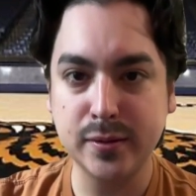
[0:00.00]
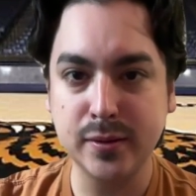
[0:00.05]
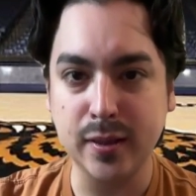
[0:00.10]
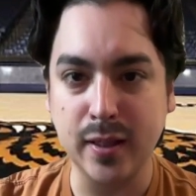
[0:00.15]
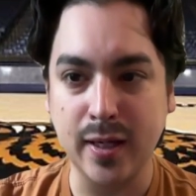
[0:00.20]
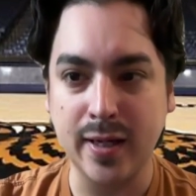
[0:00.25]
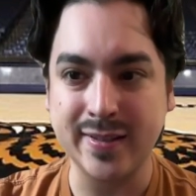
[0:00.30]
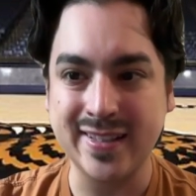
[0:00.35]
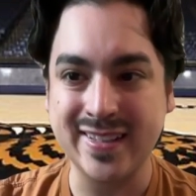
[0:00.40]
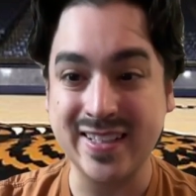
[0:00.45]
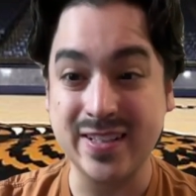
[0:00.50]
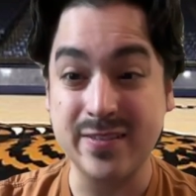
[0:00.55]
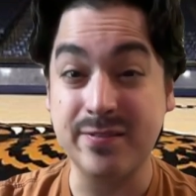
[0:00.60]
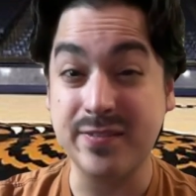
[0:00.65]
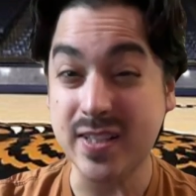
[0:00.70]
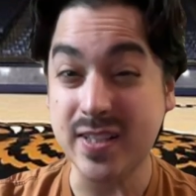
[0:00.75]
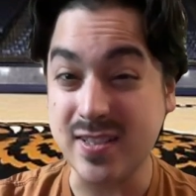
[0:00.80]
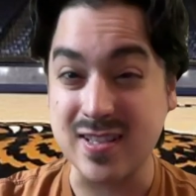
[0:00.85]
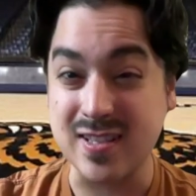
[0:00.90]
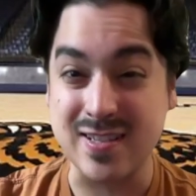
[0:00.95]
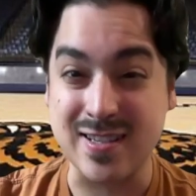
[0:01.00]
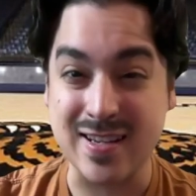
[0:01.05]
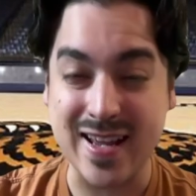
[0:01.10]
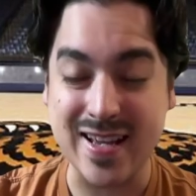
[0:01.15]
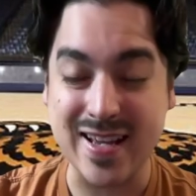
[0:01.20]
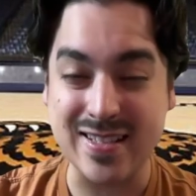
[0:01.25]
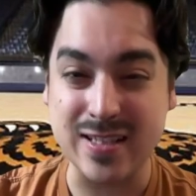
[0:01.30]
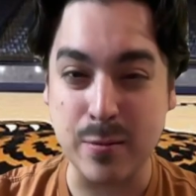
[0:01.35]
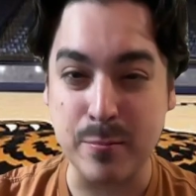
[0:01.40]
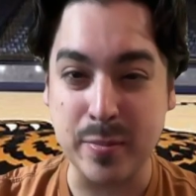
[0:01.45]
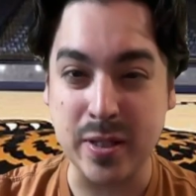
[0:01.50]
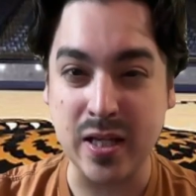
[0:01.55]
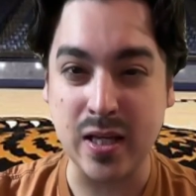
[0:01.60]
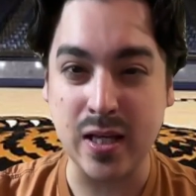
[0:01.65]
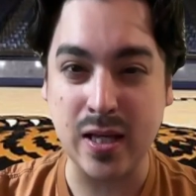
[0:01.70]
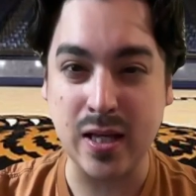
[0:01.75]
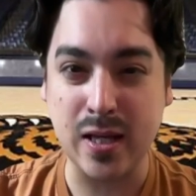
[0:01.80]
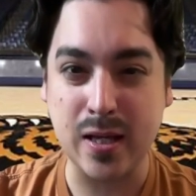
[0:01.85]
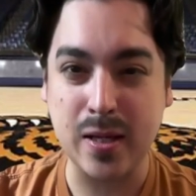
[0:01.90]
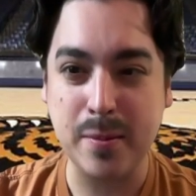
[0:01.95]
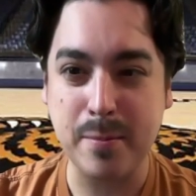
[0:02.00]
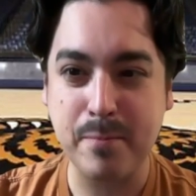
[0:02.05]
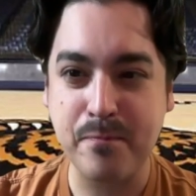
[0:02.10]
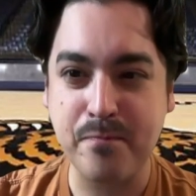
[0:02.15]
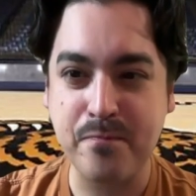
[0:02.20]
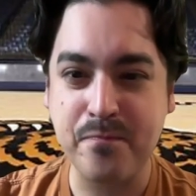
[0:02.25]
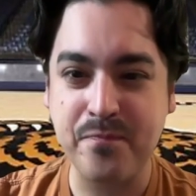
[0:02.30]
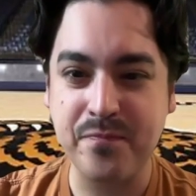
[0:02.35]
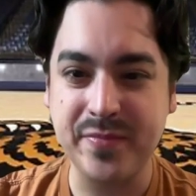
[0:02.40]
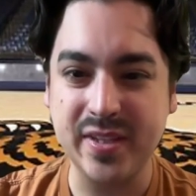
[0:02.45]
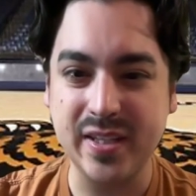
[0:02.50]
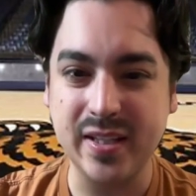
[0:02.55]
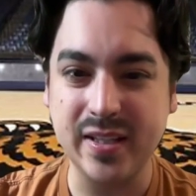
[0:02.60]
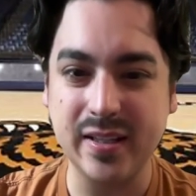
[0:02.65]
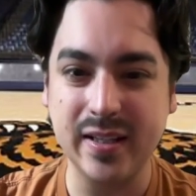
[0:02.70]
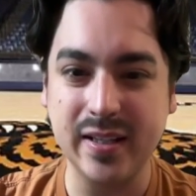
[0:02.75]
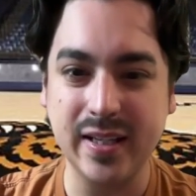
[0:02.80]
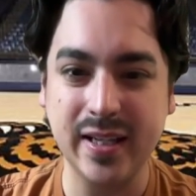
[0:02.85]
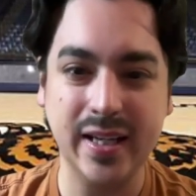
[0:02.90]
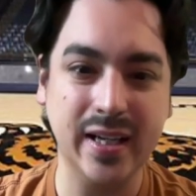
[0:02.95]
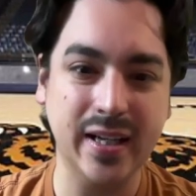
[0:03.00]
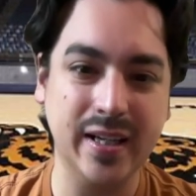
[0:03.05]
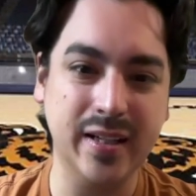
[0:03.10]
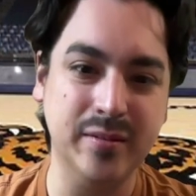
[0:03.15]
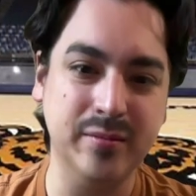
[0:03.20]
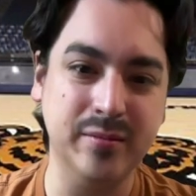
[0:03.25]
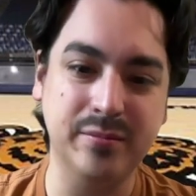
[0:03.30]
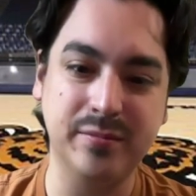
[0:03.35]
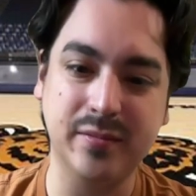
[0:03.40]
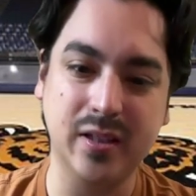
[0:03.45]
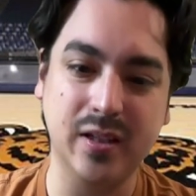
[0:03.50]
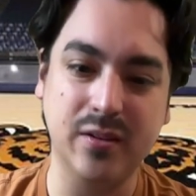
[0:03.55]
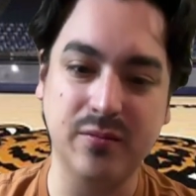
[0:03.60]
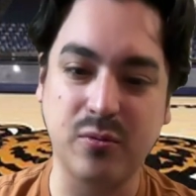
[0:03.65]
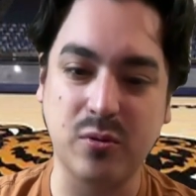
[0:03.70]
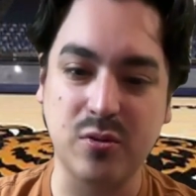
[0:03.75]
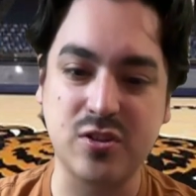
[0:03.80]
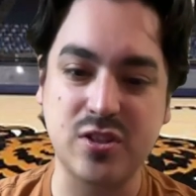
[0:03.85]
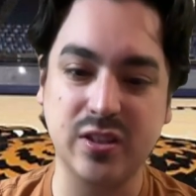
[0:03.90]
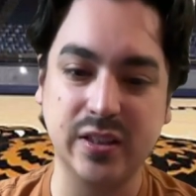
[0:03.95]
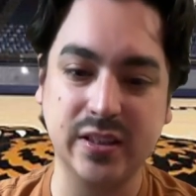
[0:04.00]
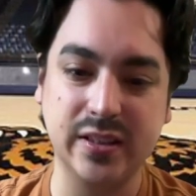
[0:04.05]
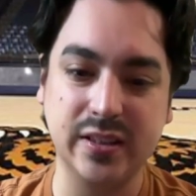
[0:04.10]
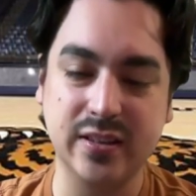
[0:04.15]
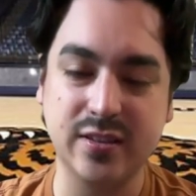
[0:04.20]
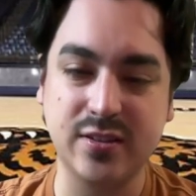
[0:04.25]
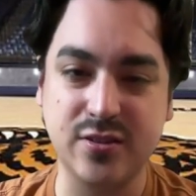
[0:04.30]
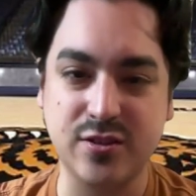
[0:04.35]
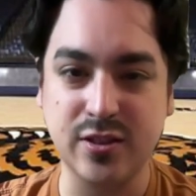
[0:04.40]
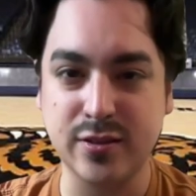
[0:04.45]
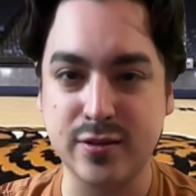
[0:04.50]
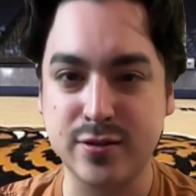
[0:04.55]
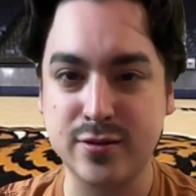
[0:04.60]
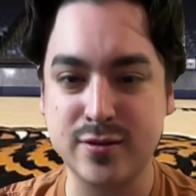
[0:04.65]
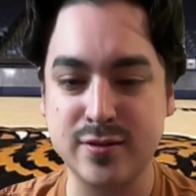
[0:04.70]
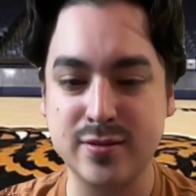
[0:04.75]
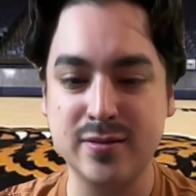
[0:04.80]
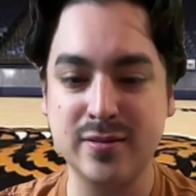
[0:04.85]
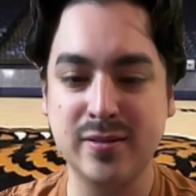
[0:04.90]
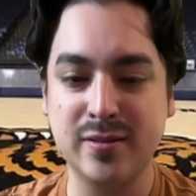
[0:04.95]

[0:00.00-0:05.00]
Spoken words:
I think he fits in today's NBA, and unfortunately, it's just,